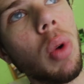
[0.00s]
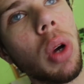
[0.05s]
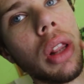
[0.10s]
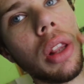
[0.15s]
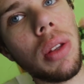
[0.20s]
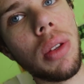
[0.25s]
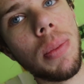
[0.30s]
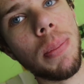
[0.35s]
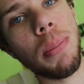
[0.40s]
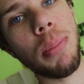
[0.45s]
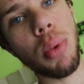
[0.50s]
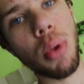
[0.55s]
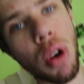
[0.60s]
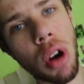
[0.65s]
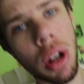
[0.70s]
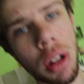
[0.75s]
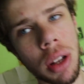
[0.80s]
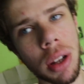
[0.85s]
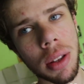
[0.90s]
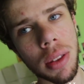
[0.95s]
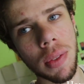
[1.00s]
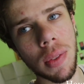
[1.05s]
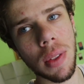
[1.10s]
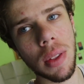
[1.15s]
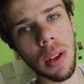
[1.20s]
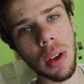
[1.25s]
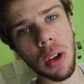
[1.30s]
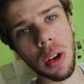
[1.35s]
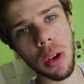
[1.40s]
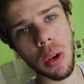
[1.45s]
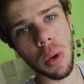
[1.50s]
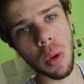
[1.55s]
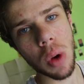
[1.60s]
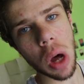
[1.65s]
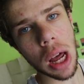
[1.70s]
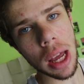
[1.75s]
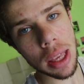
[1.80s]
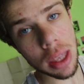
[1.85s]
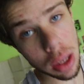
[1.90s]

what products do I